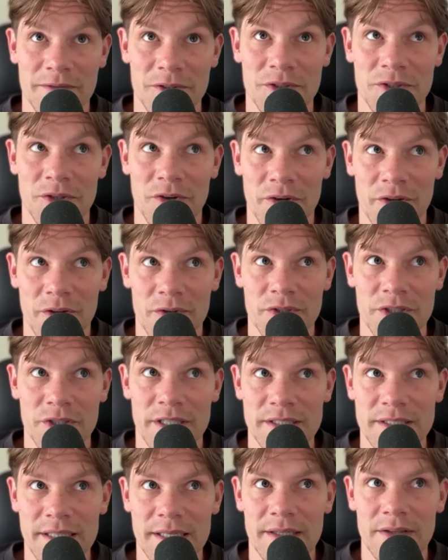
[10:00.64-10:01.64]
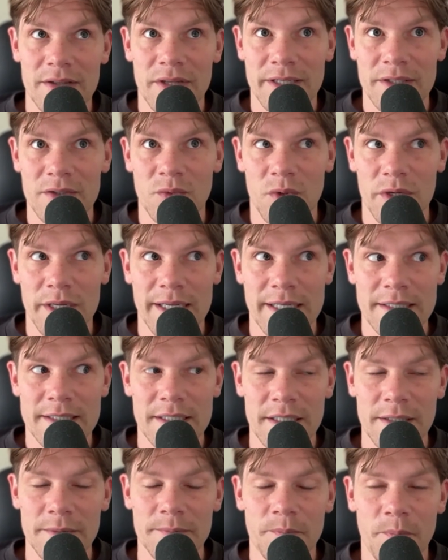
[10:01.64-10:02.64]
first started coaching Isaiah in like
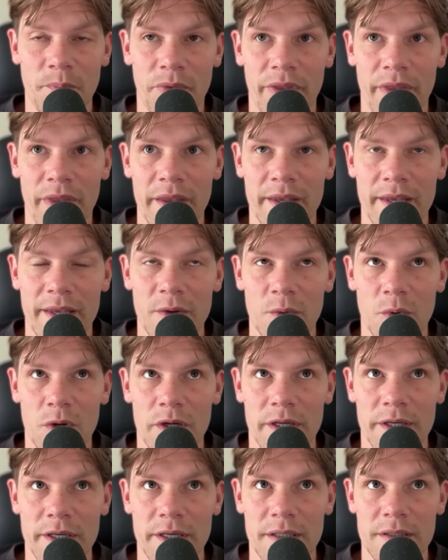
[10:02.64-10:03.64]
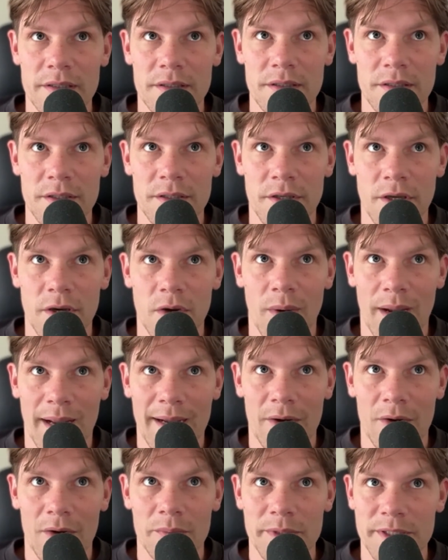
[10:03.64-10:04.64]
2018, he would go
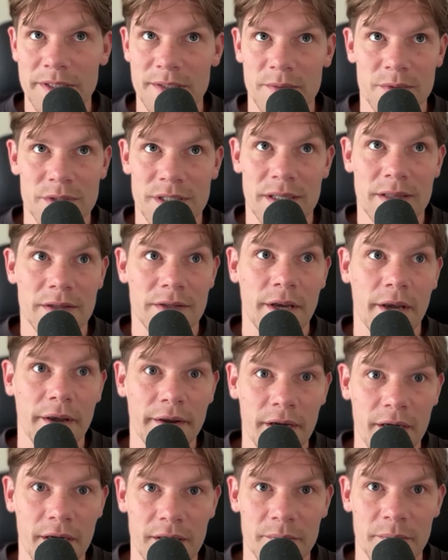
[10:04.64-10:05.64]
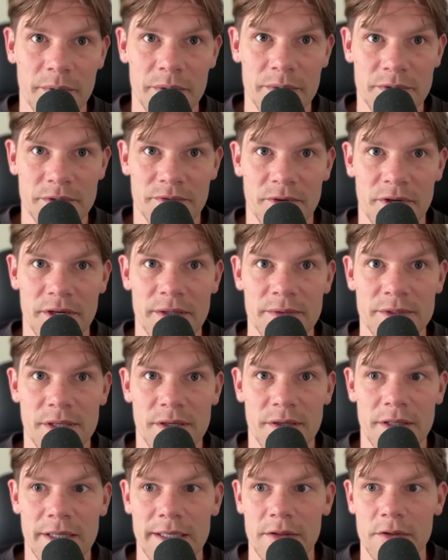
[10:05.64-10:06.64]
out because he wasn't allowed to dunk, but he was afraid he was
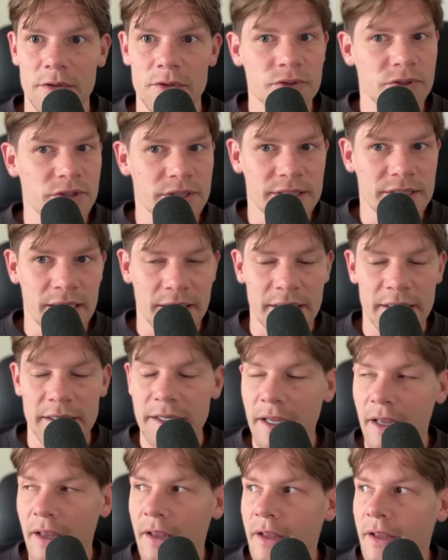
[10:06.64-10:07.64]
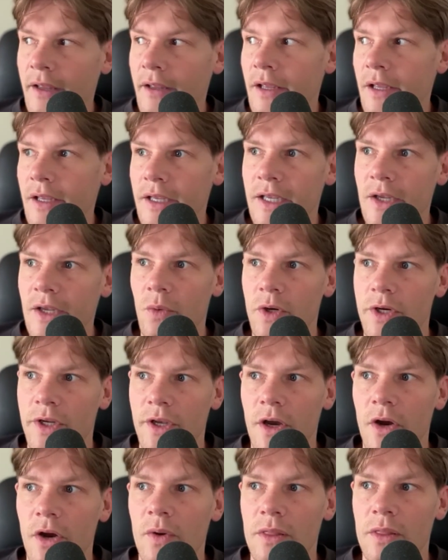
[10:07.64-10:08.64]
gonna like lose his technique. He would
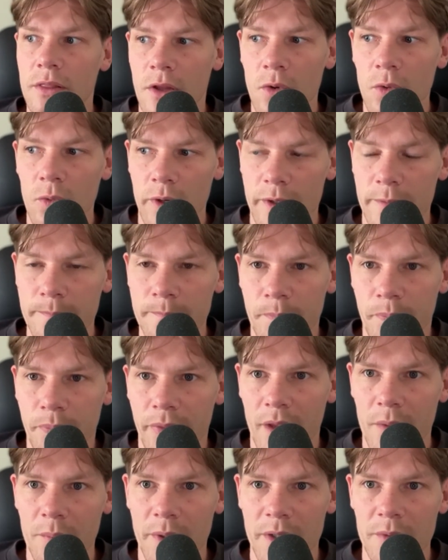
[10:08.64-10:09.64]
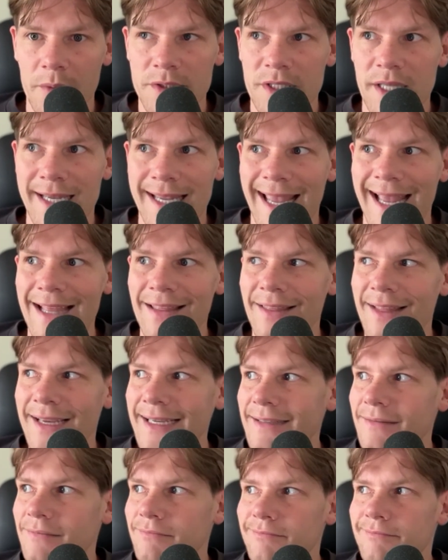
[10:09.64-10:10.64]
go and low rim, but it was like at
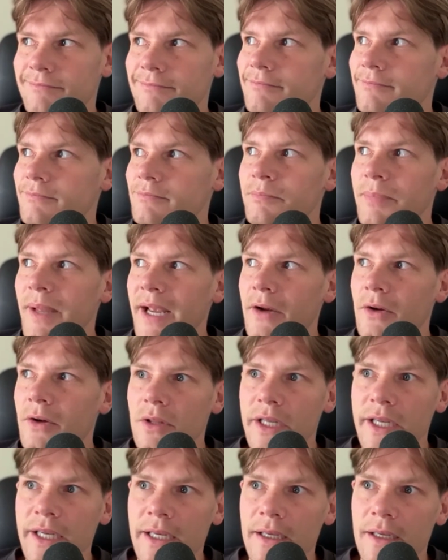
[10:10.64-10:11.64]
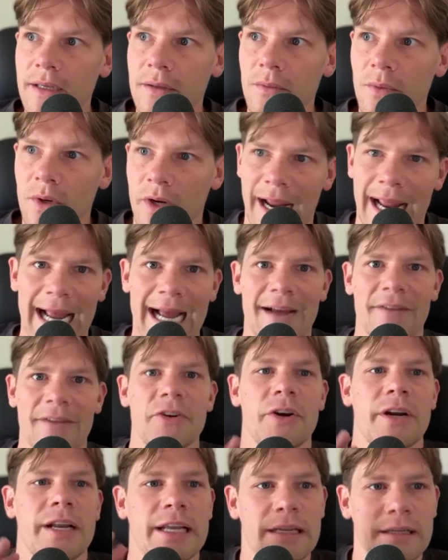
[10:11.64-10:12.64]
like barely where half
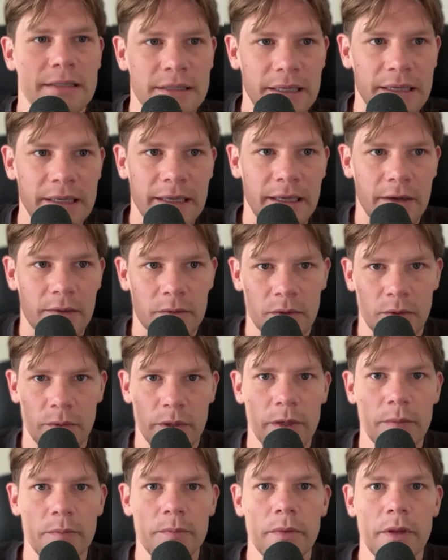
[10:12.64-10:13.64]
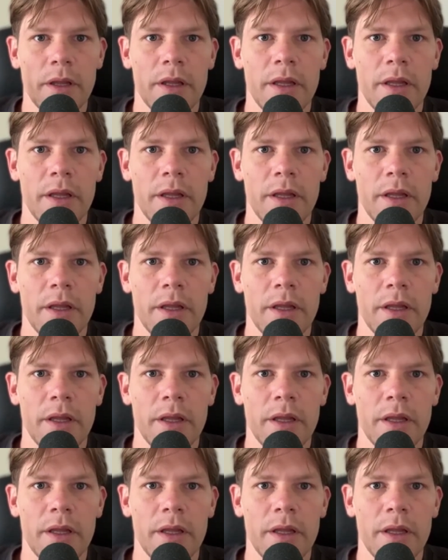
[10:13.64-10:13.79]
your hand can get over the rim.